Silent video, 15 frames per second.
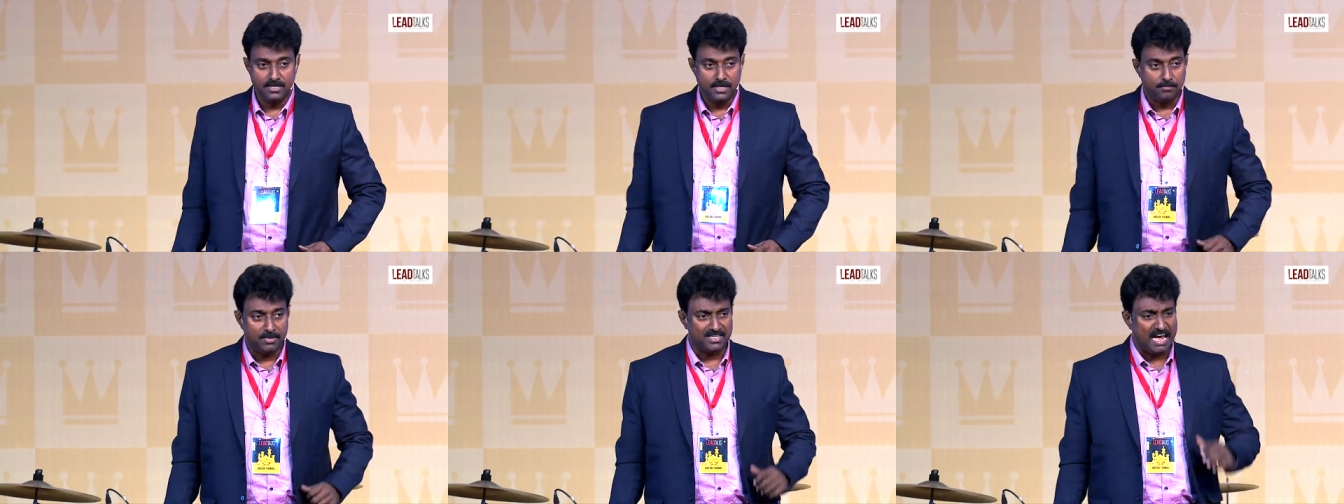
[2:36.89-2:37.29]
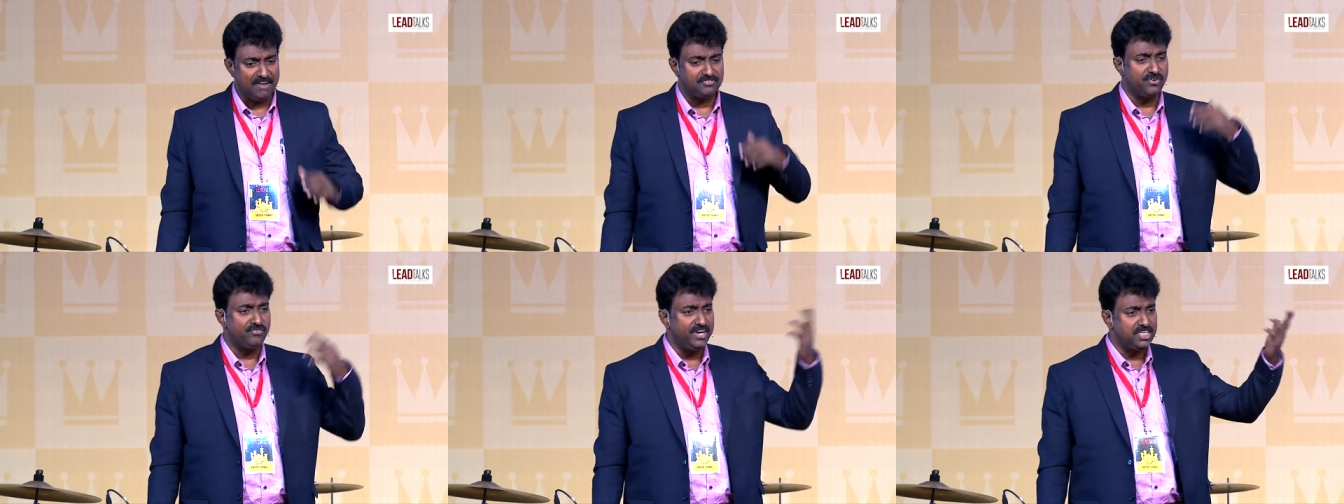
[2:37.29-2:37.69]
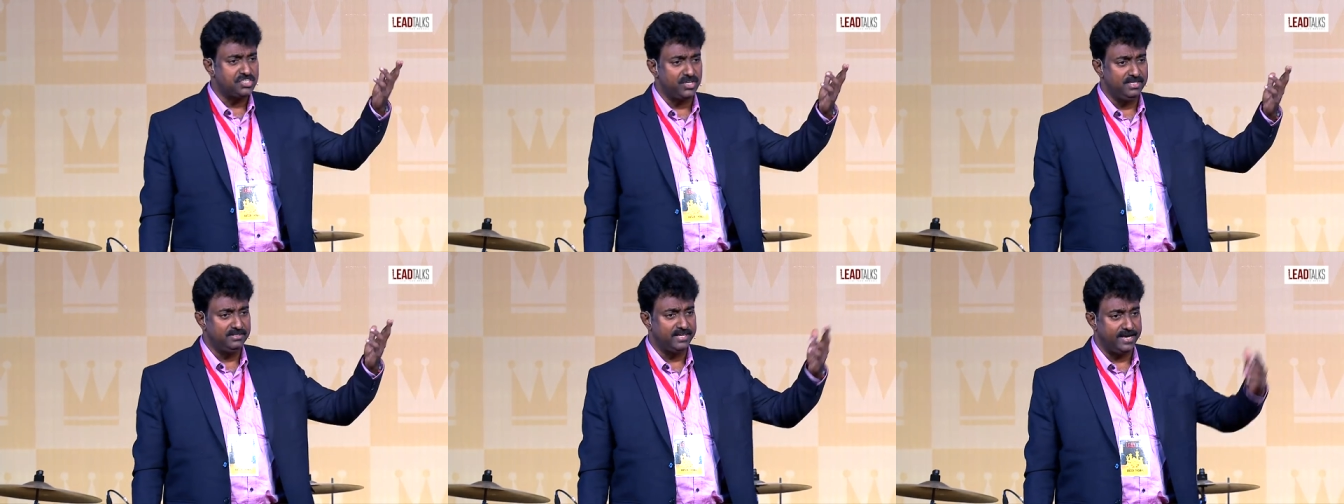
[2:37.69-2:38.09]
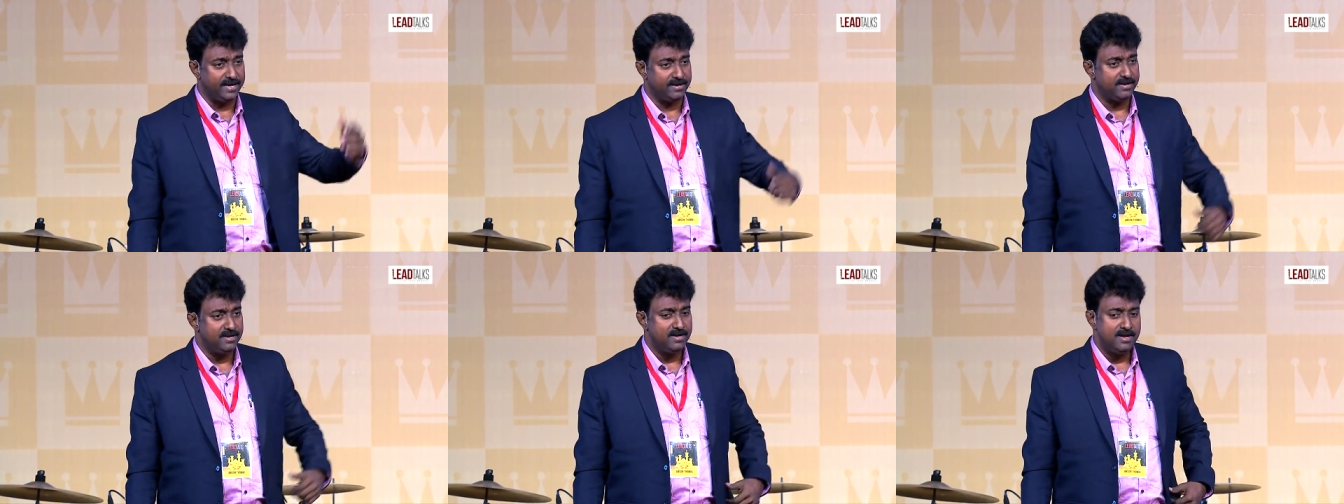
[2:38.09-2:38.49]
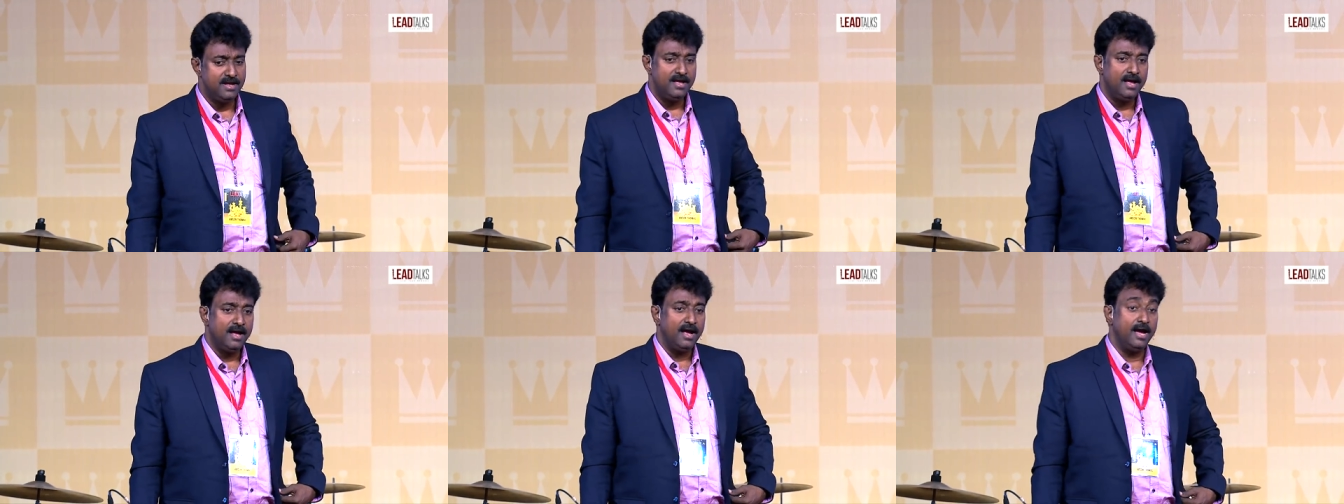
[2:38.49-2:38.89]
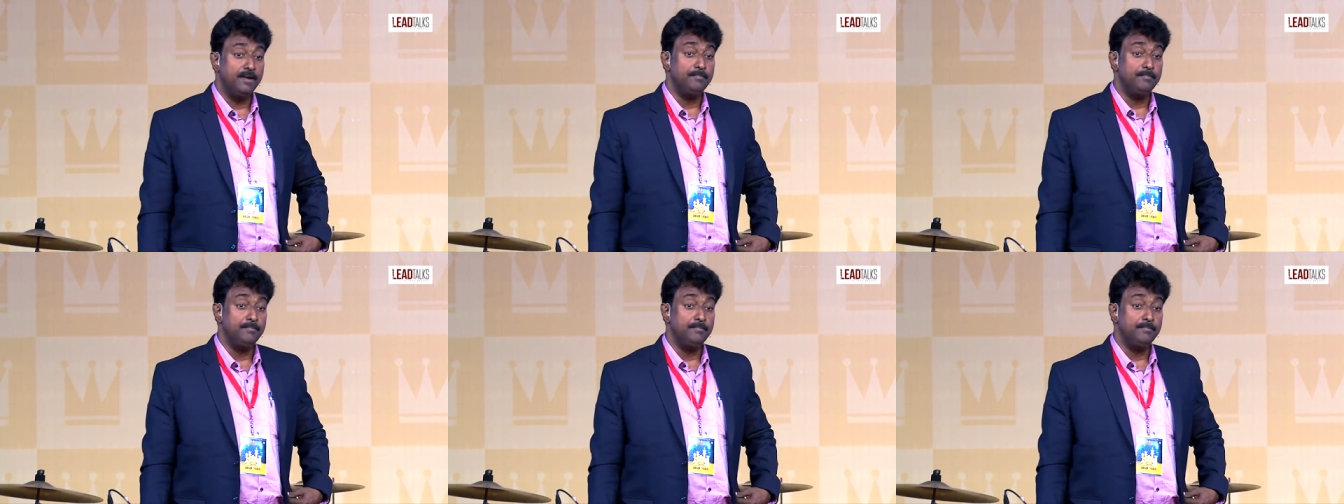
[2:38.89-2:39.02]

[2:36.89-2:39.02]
But after reaching there, I